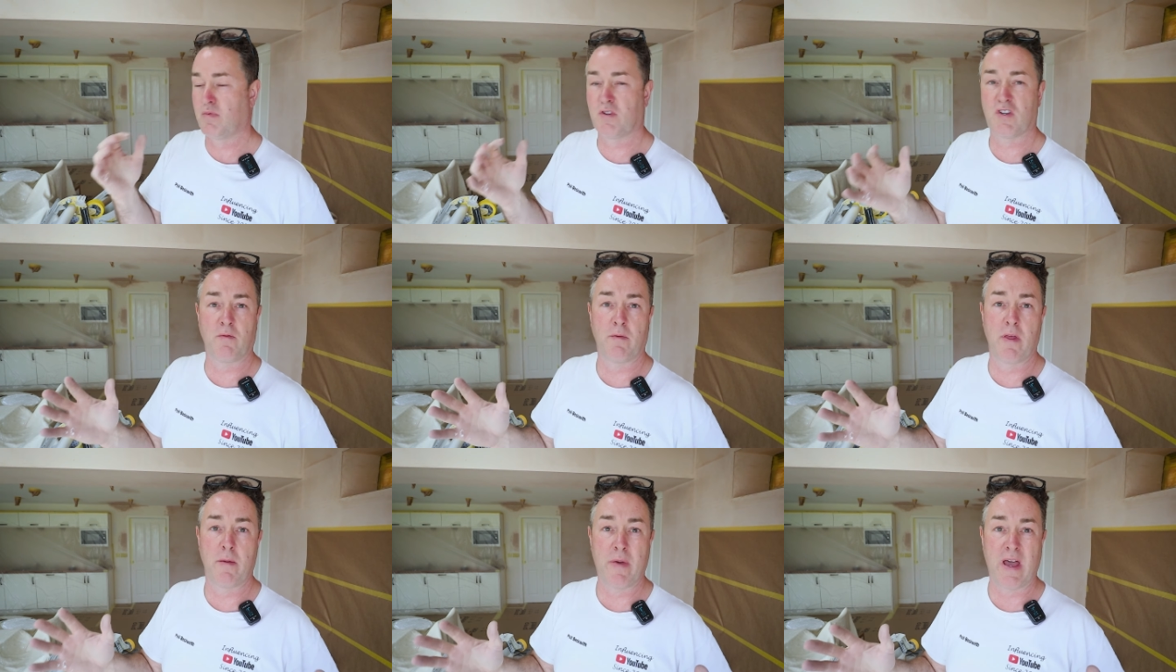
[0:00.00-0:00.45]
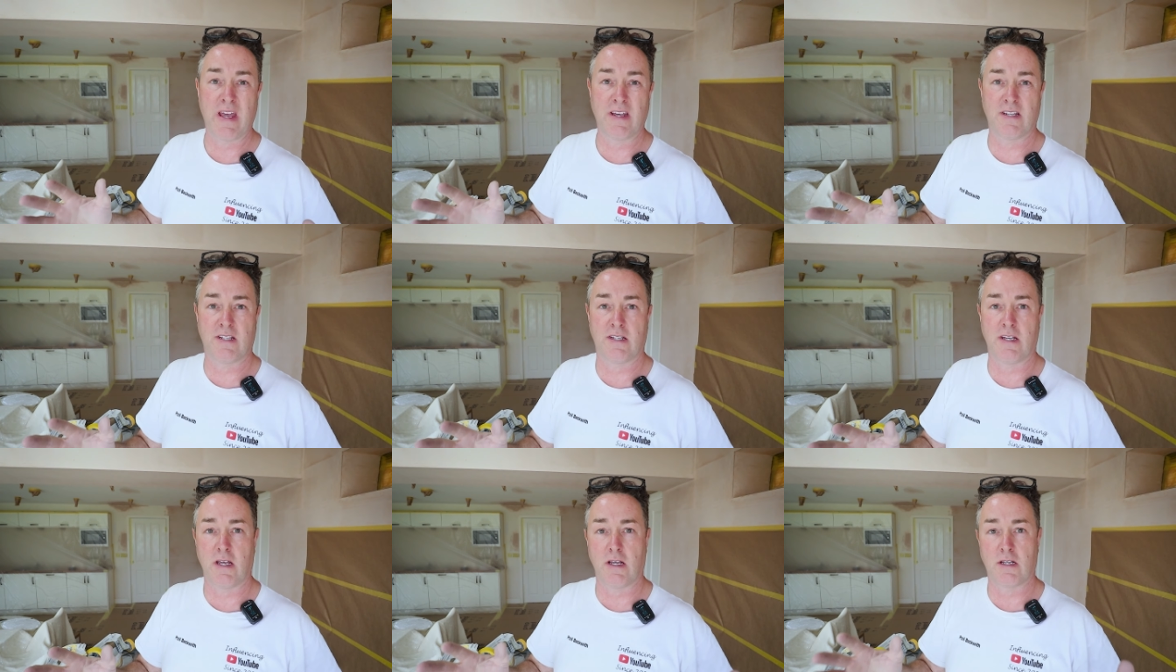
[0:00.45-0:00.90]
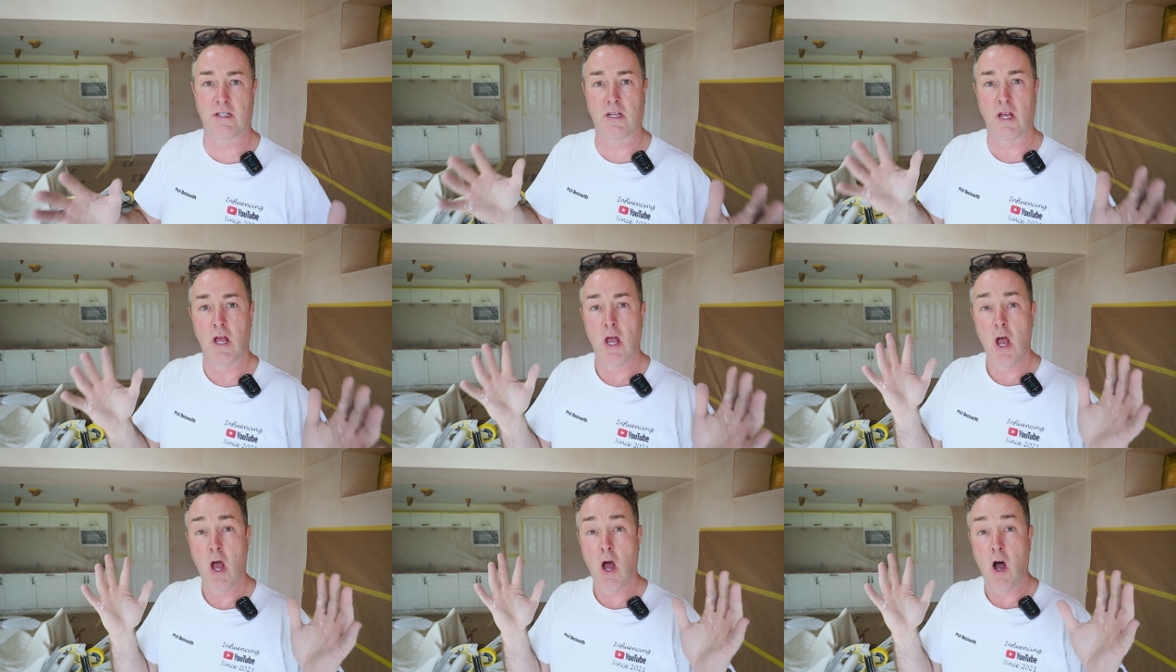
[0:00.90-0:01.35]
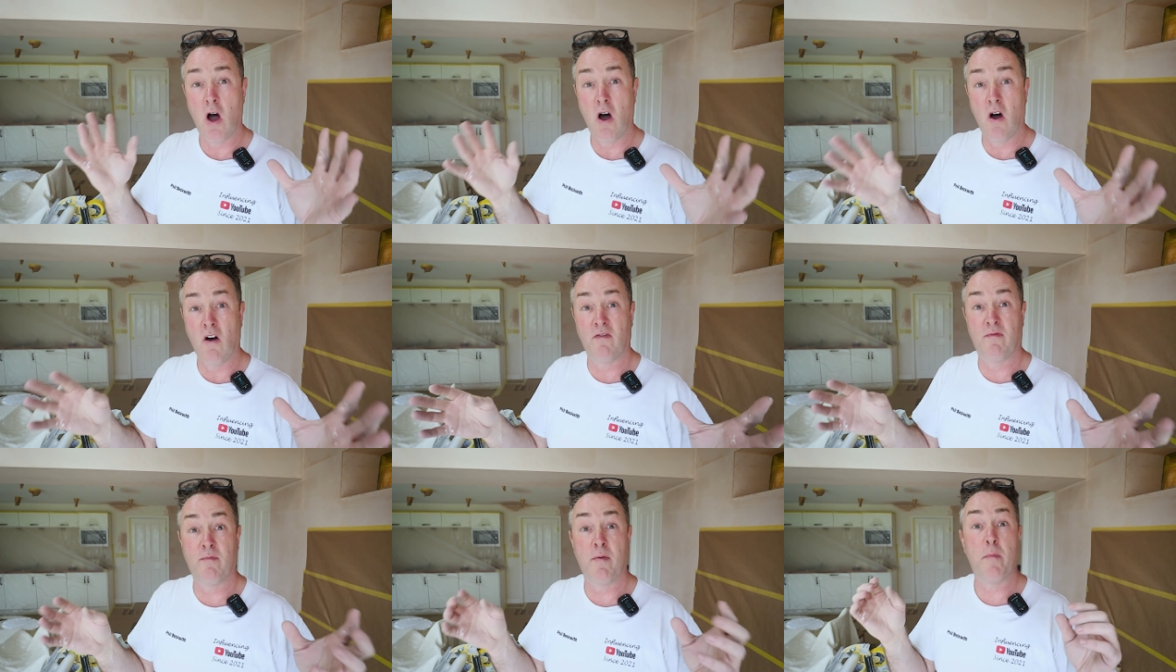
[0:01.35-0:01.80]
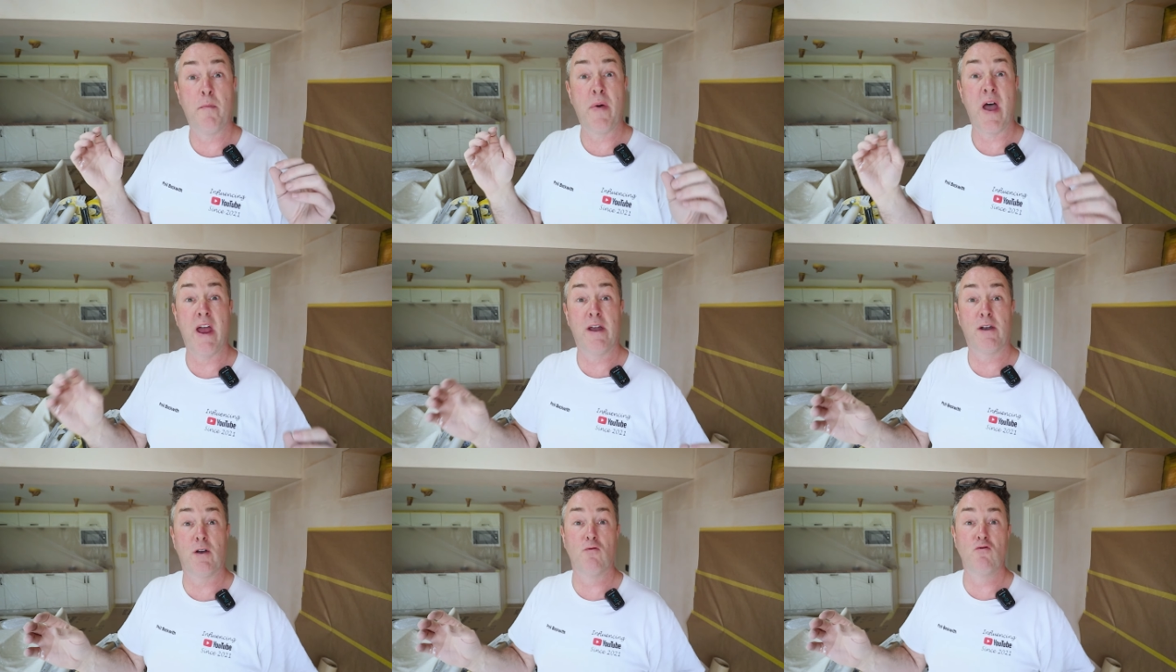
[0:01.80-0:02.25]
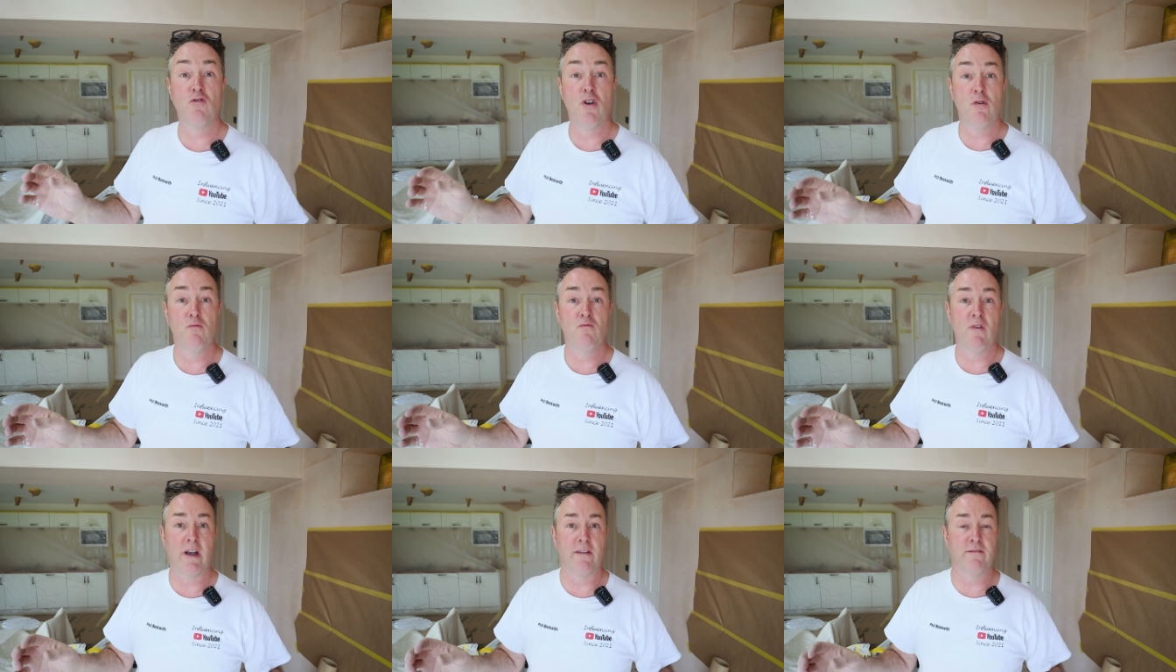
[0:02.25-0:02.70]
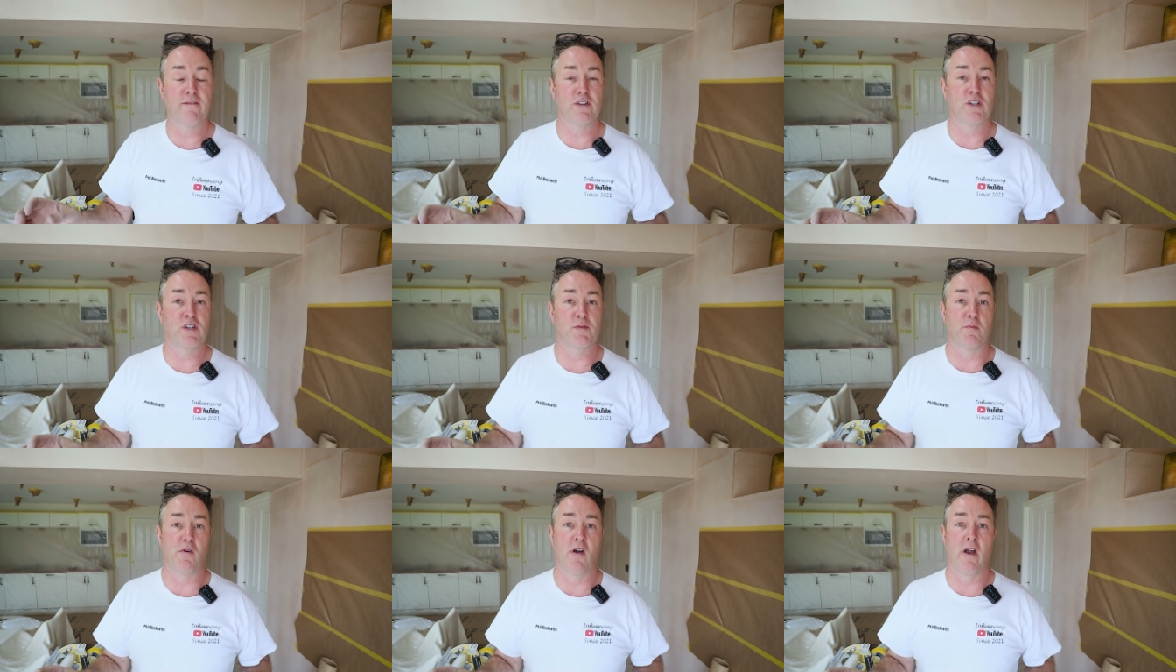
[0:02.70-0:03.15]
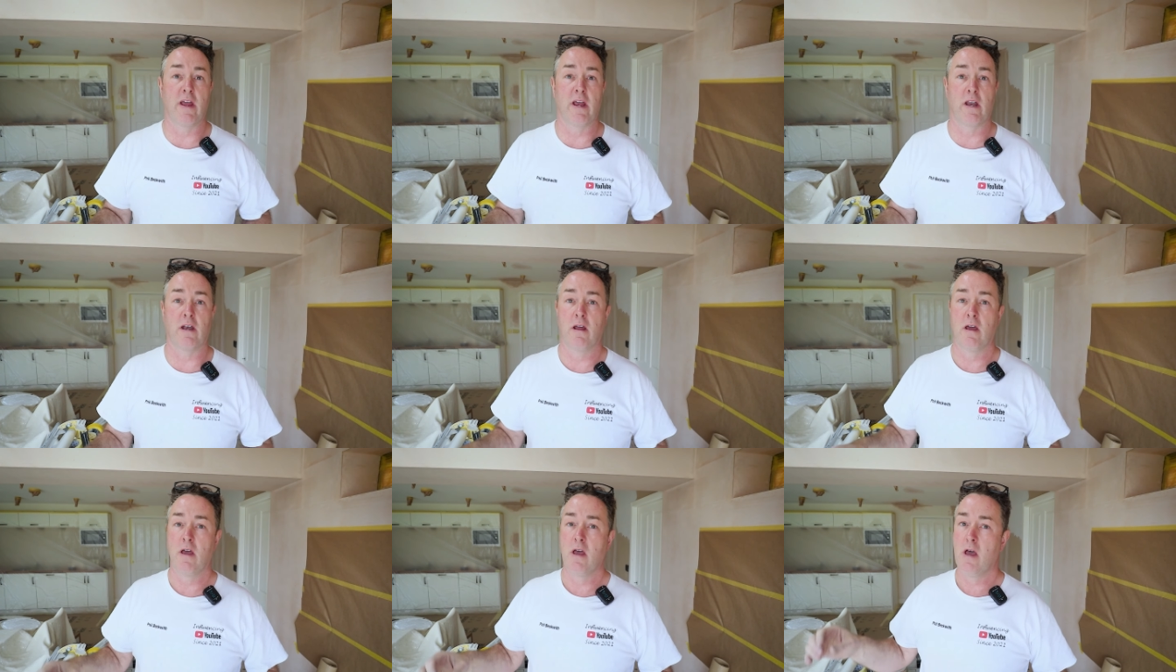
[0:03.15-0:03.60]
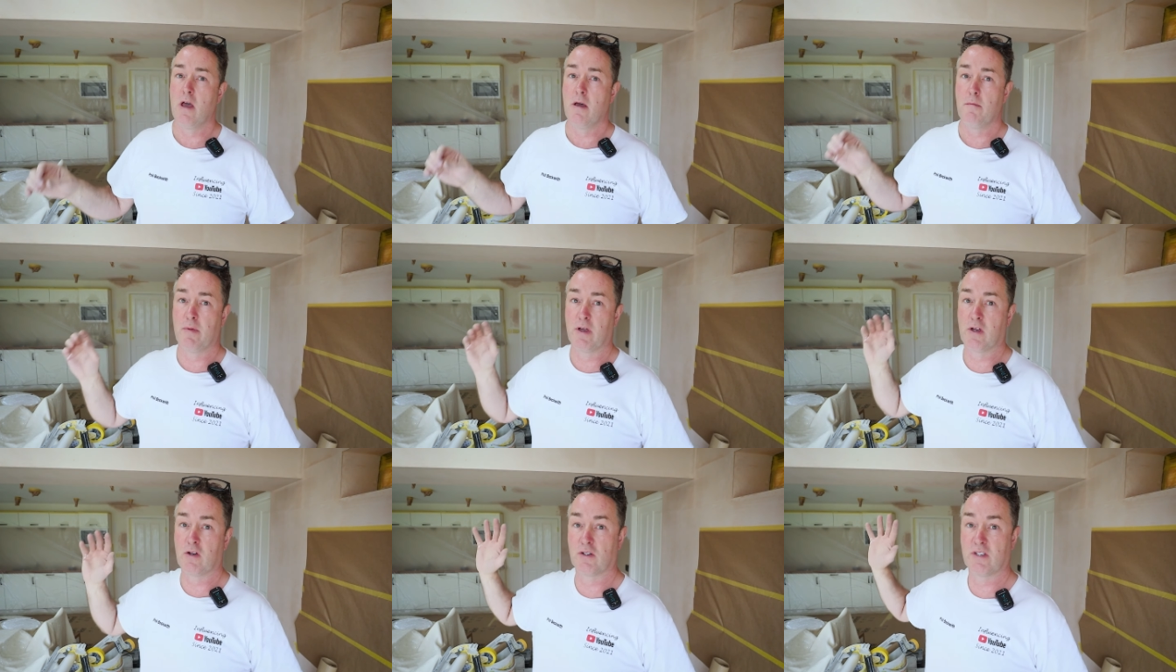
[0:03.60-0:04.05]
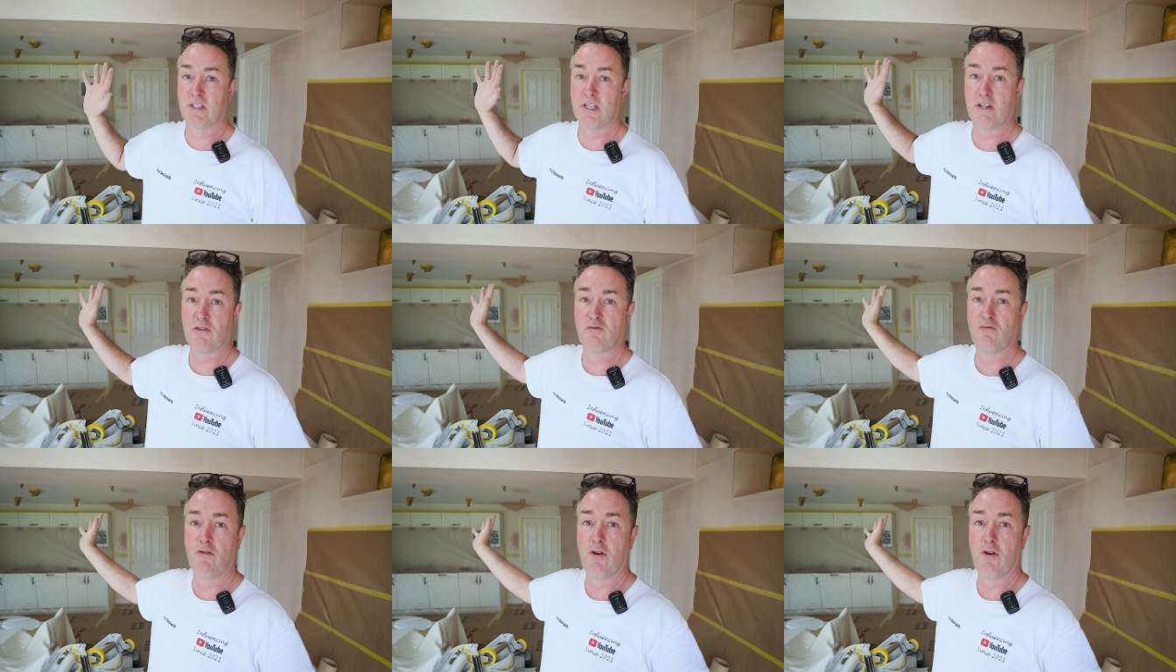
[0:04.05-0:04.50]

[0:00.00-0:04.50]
some of the basics of preparing a room ready for spraying because this